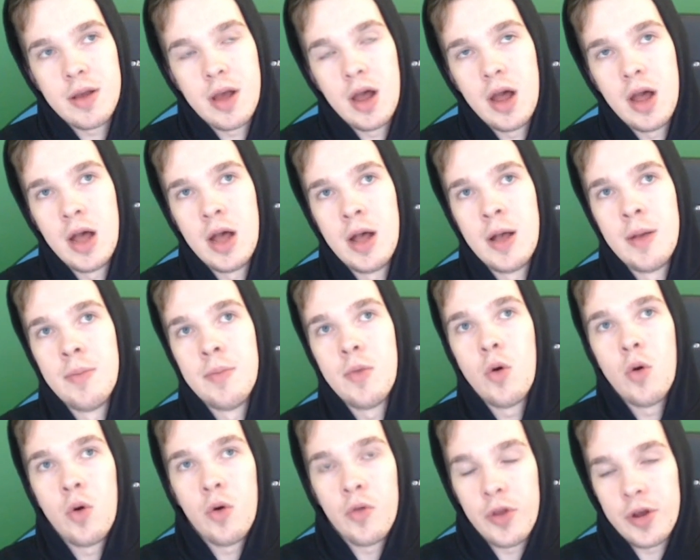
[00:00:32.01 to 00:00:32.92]

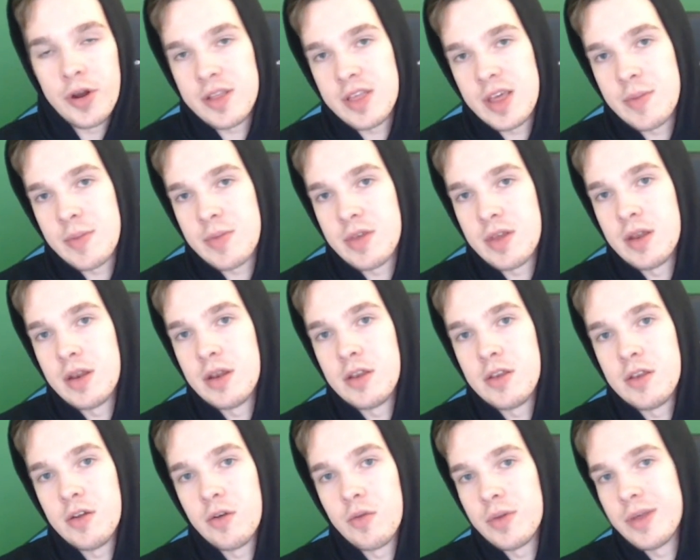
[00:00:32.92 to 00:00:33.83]
old archetypes
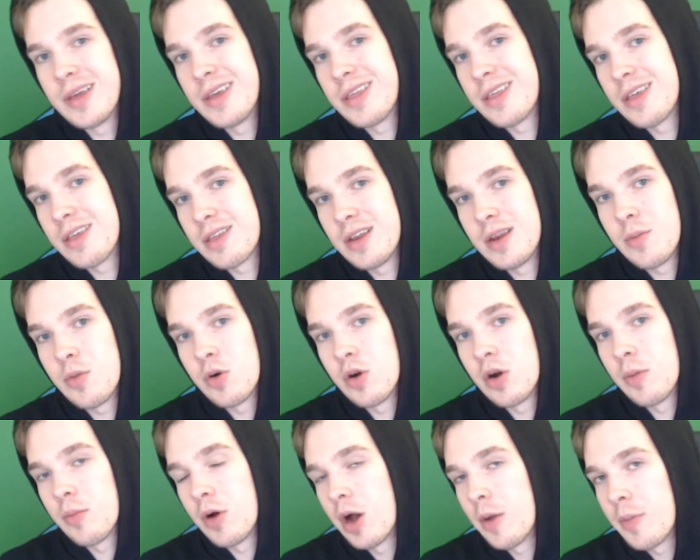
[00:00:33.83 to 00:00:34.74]
that don't really exist
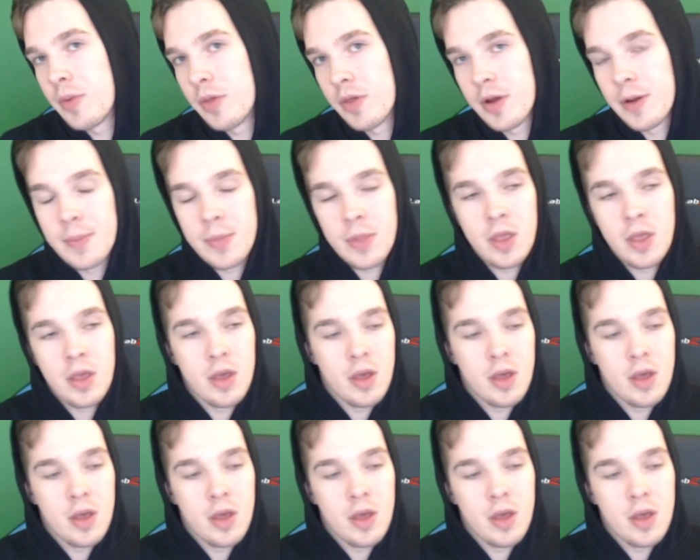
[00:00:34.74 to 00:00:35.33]
anymore or are popular,